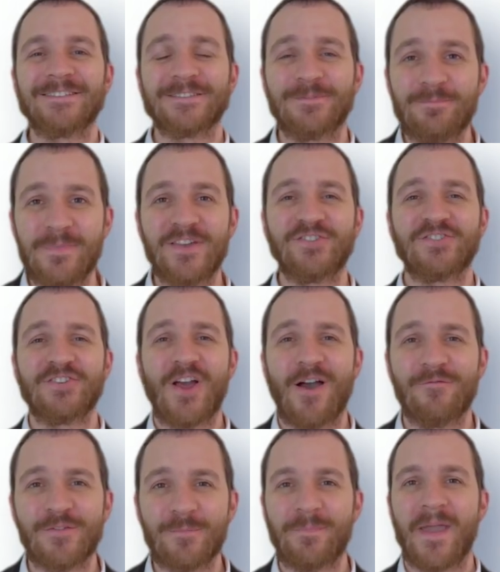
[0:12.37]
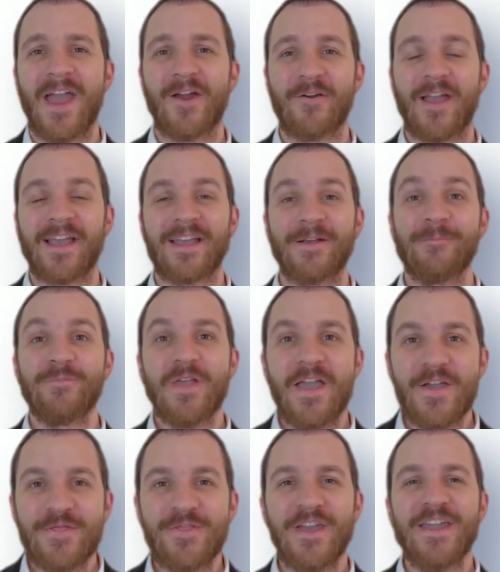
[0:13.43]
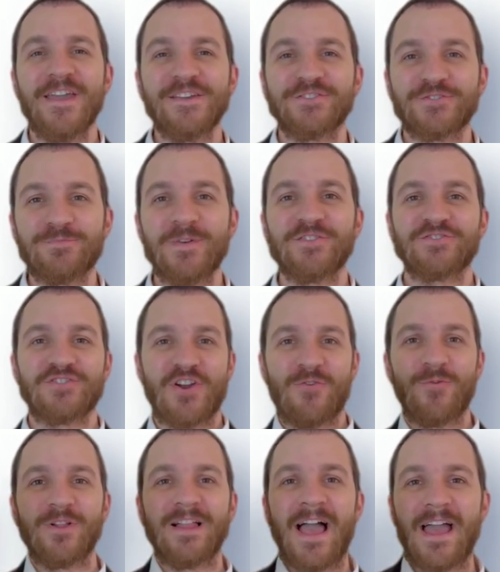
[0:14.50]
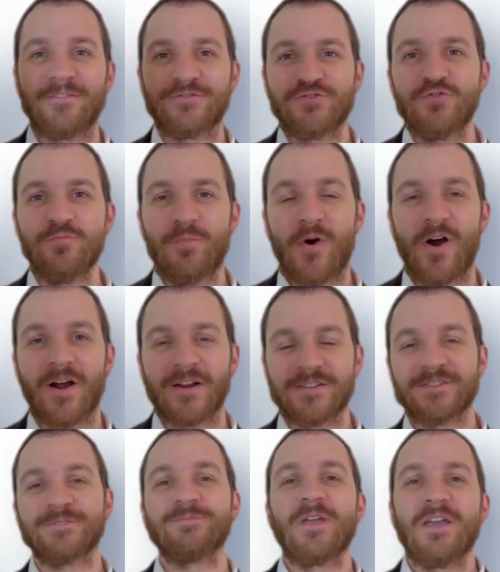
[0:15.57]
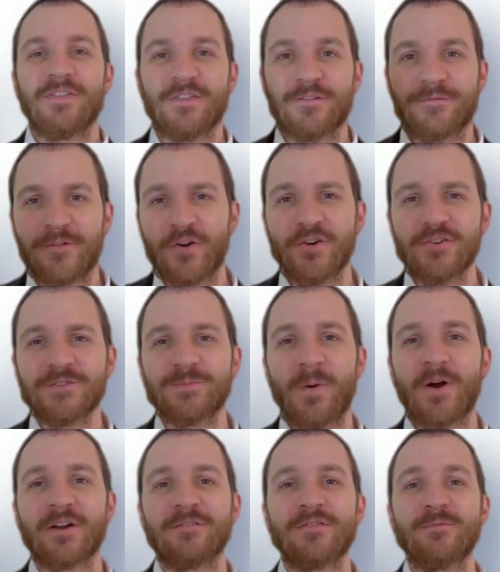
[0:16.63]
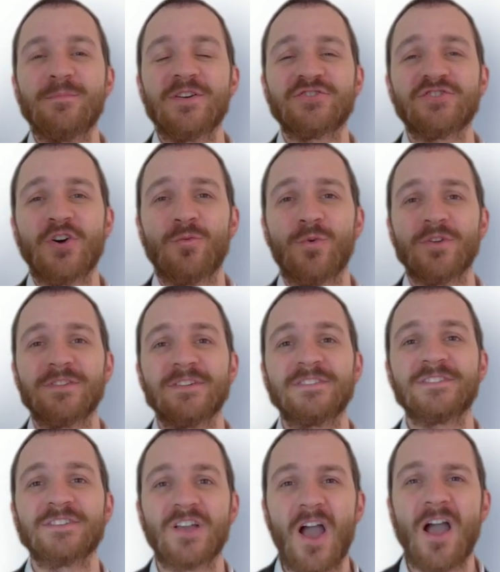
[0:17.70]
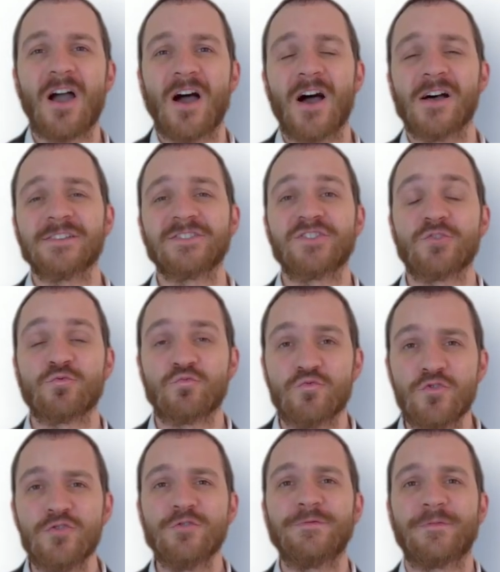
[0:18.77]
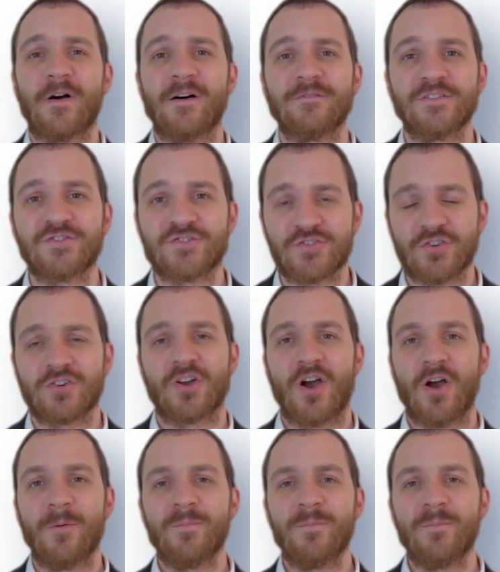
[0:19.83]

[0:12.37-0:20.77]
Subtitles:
Mishnah of the Perek. This Mishnah will have two parts. The first part of the Mishnah will discuss the roof of a sukkah.